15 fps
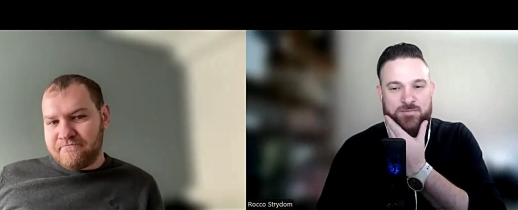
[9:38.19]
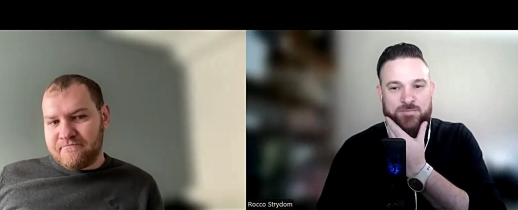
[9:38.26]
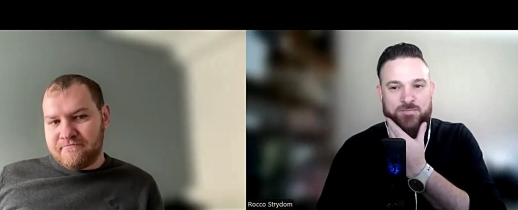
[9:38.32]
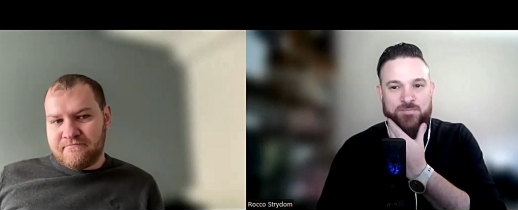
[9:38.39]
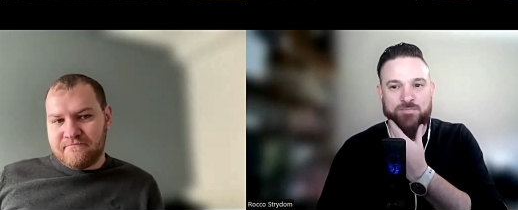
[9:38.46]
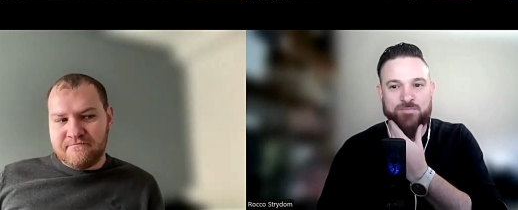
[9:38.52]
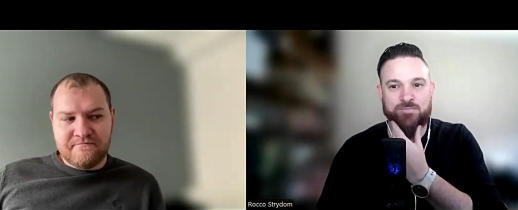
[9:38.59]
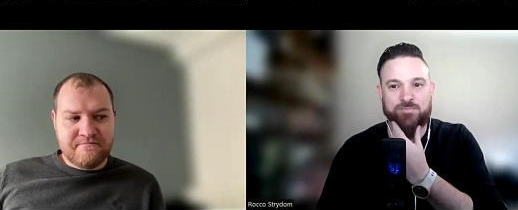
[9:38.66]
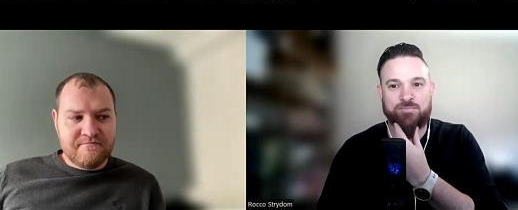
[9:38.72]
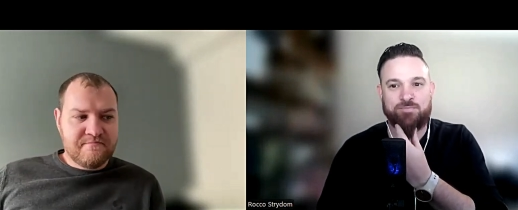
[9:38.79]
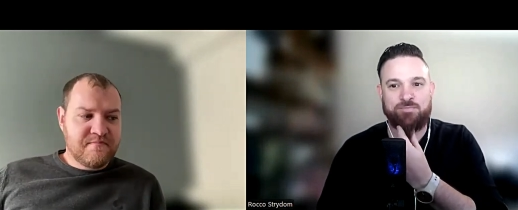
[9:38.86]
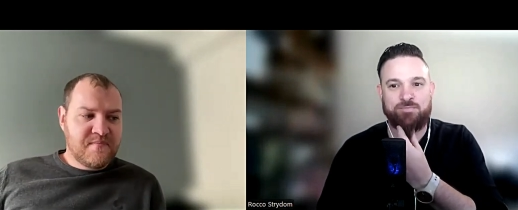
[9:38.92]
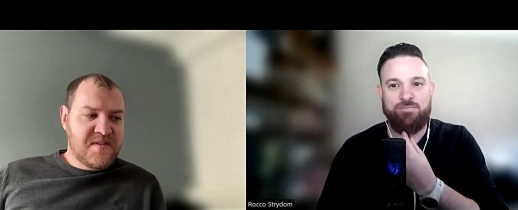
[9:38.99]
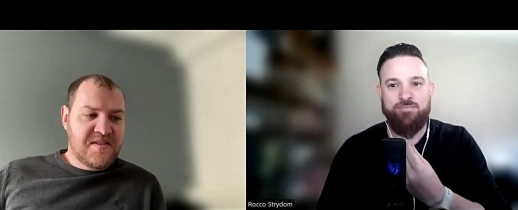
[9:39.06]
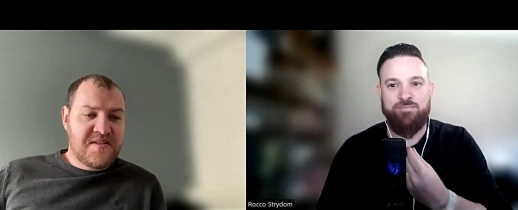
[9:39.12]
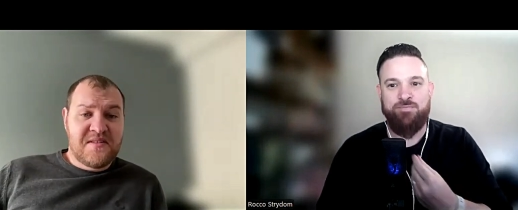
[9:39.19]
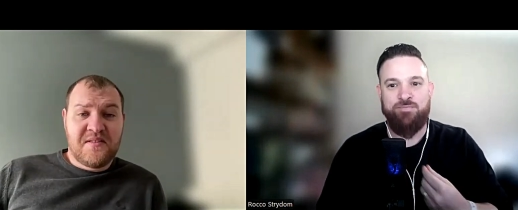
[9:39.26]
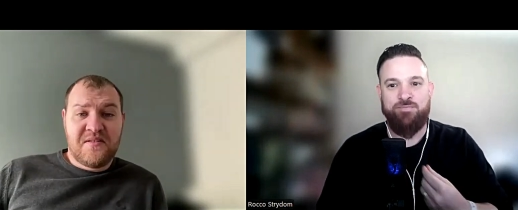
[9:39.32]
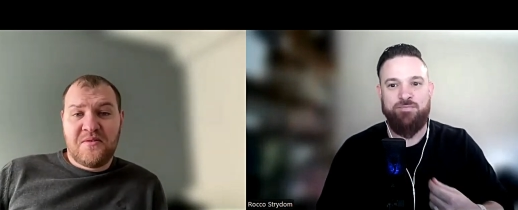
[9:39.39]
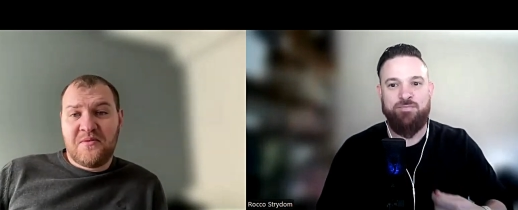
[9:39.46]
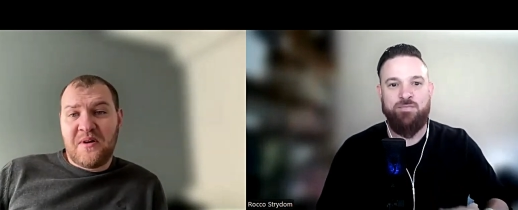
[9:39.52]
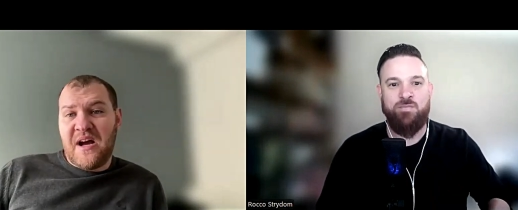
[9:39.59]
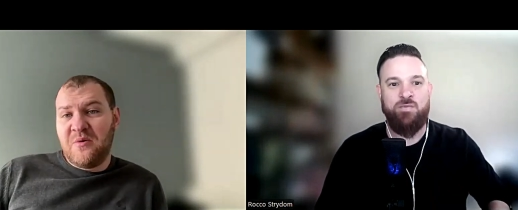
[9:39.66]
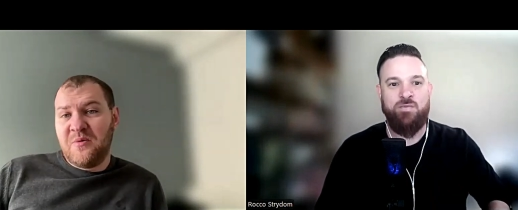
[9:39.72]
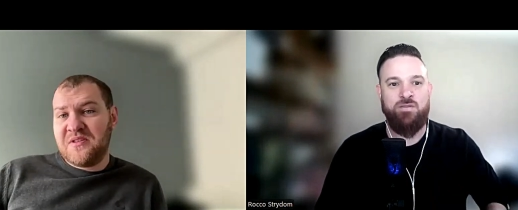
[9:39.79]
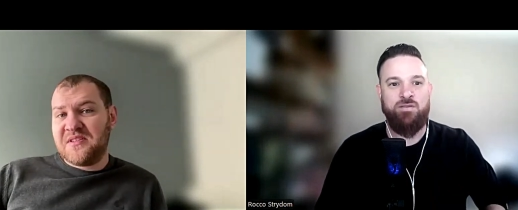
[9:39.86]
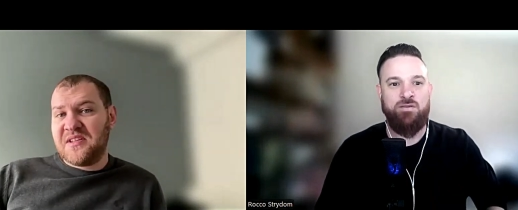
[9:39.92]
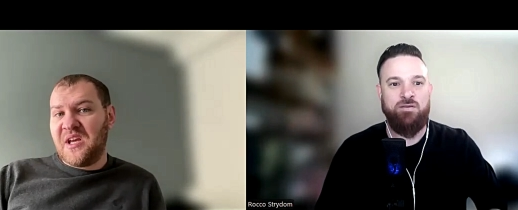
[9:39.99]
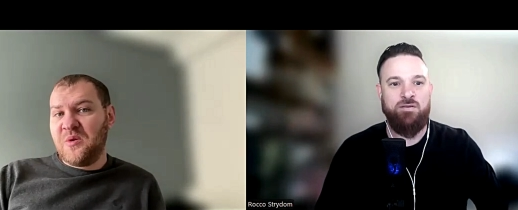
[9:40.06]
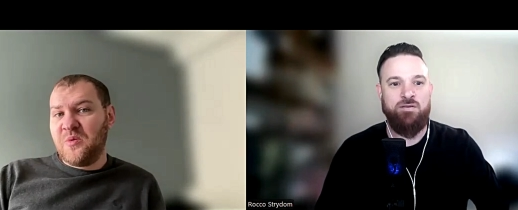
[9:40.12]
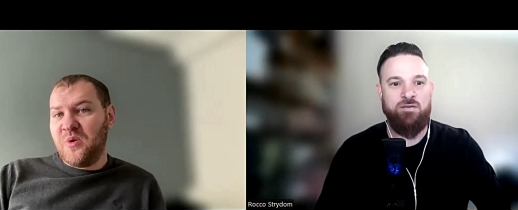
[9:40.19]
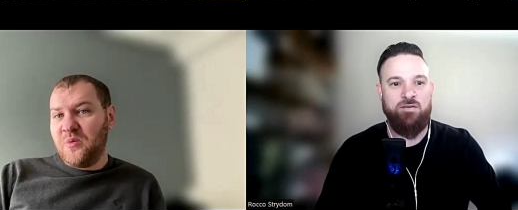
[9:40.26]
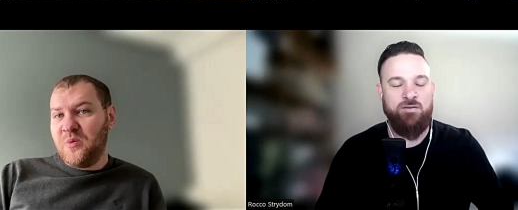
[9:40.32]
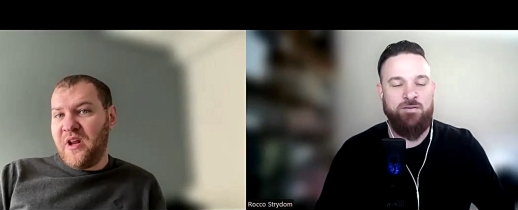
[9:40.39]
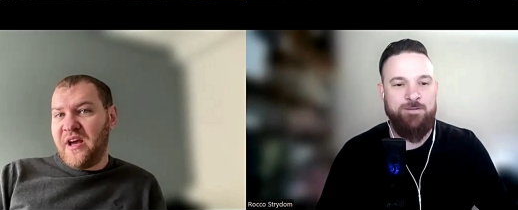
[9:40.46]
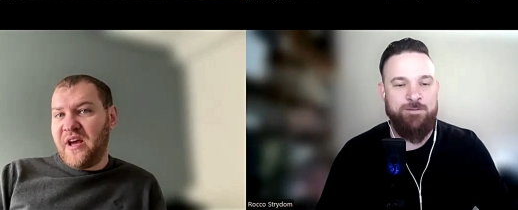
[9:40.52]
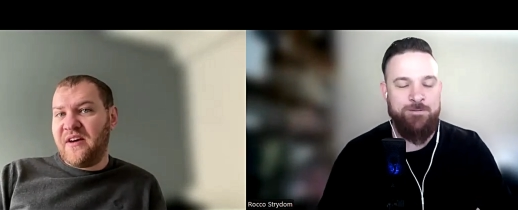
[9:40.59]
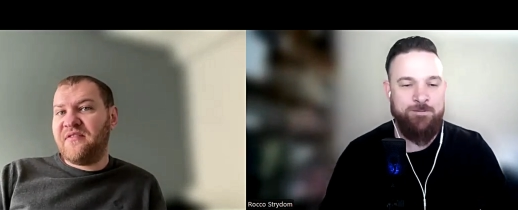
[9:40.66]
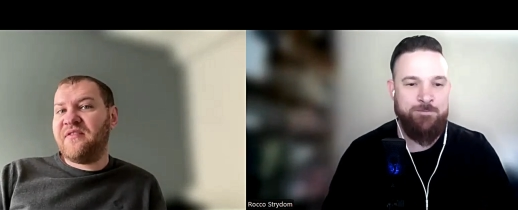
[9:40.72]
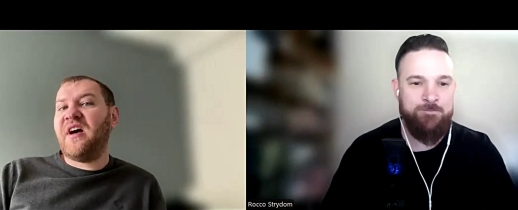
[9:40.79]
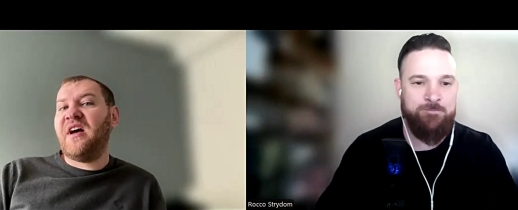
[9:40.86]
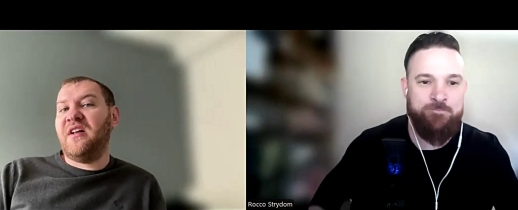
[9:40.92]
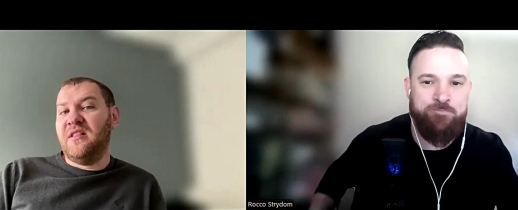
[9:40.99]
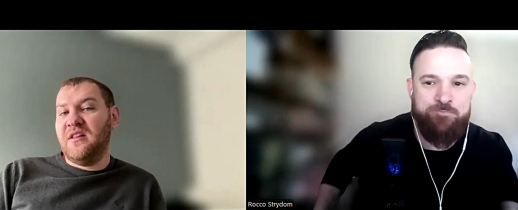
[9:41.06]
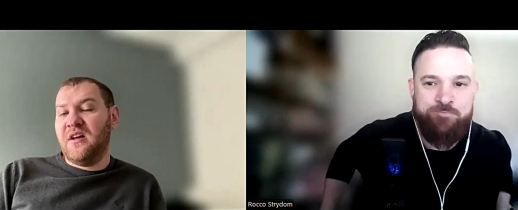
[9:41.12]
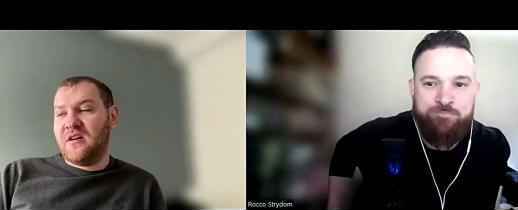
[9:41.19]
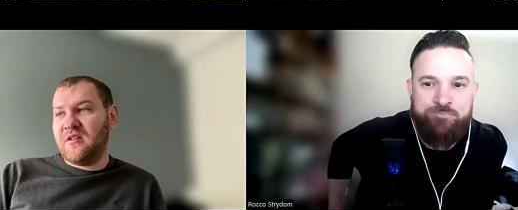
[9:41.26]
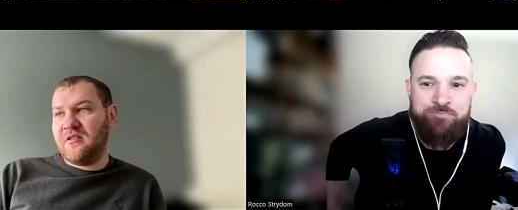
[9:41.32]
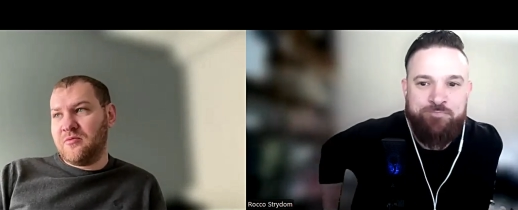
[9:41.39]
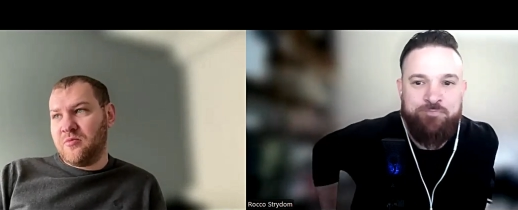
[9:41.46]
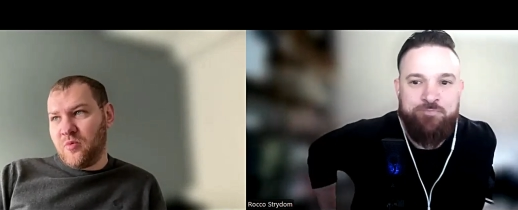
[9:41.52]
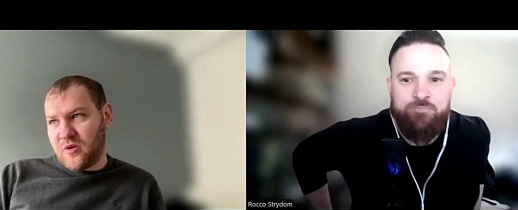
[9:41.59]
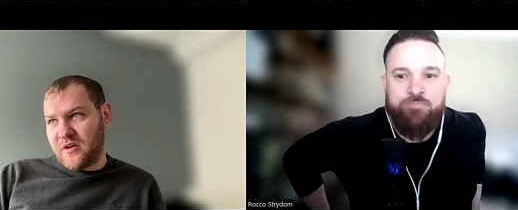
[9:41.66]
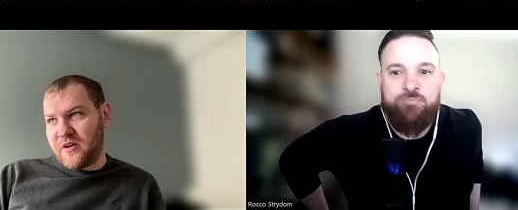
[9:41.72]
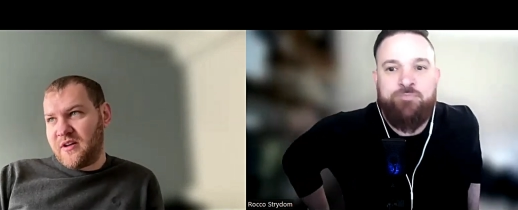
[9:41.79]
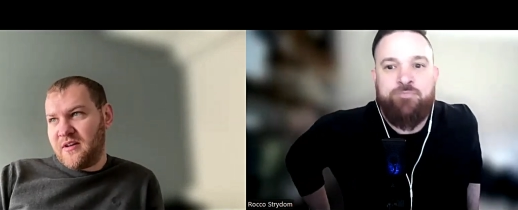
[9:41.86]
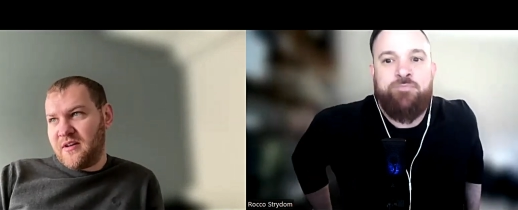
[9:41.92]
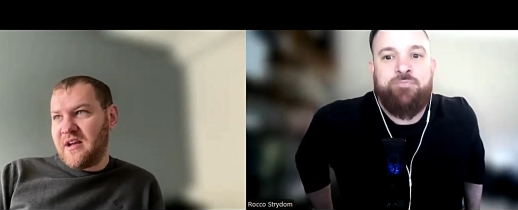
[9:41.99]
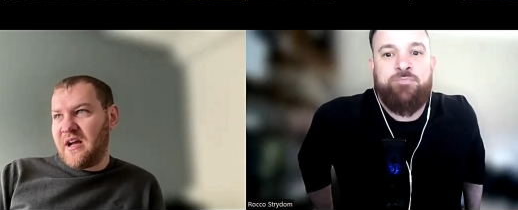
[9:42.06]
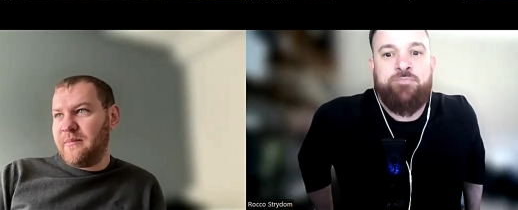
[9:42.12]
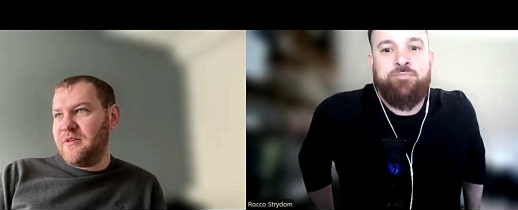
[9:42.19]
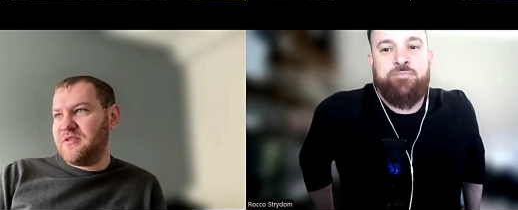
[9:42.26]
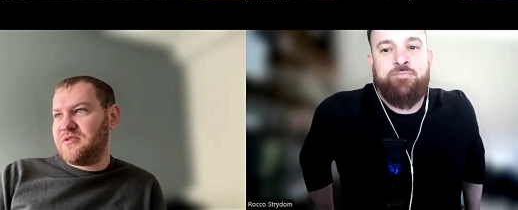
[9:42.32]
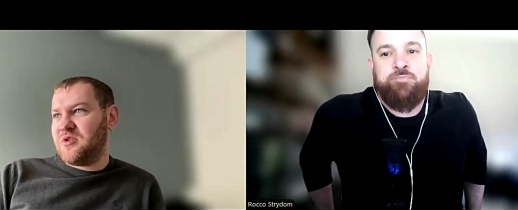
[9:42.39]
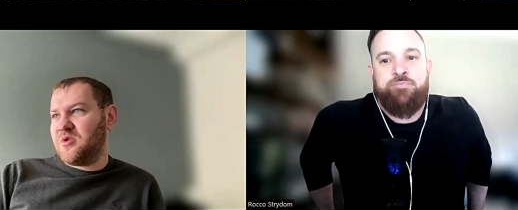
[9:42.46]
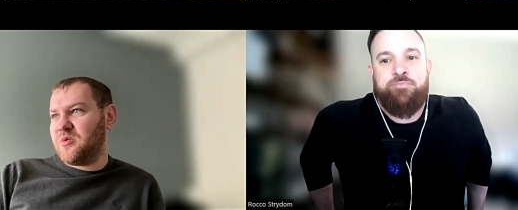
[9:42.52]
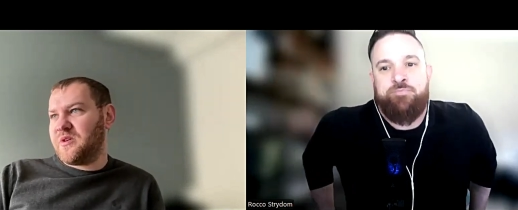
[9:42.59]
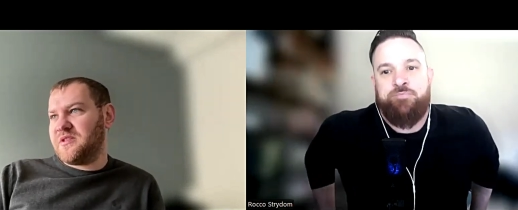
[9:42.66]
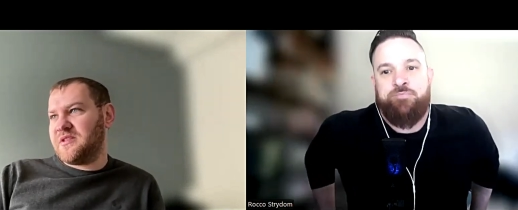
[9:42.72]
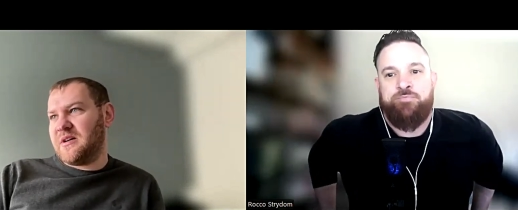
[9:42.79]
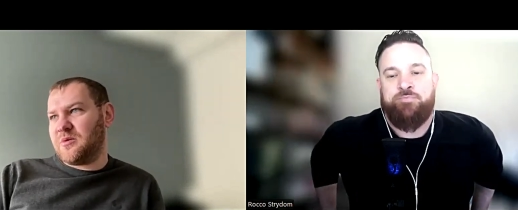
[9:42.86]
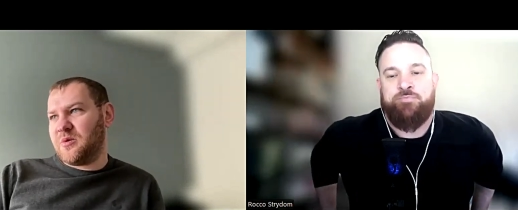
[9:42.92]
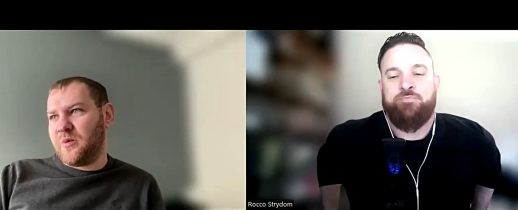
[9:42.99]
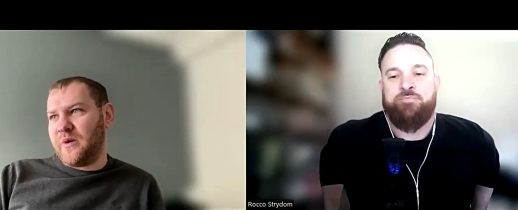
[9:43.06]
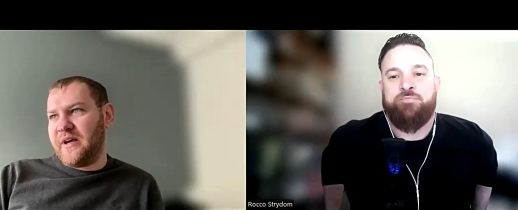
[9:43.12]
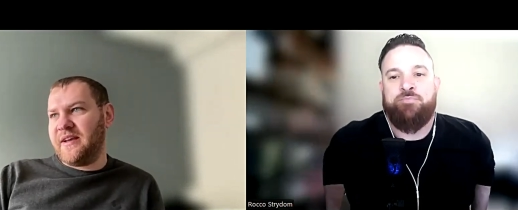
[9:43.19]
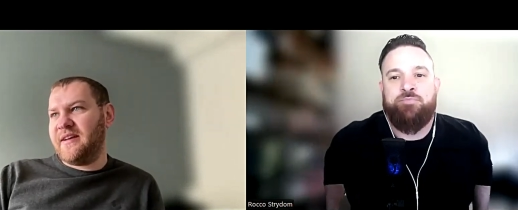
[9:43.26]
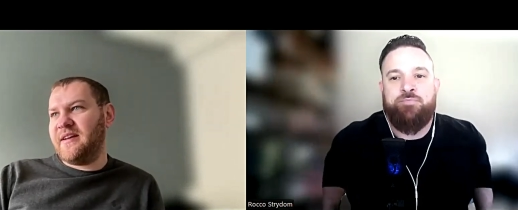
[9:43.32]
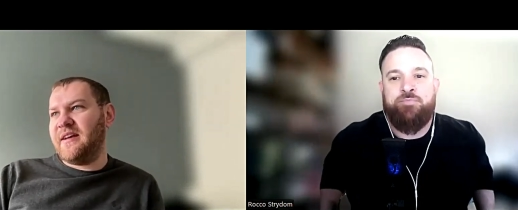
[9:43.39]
Speaker 1: Mm, so I would say we would have a lot of work coming towards our way.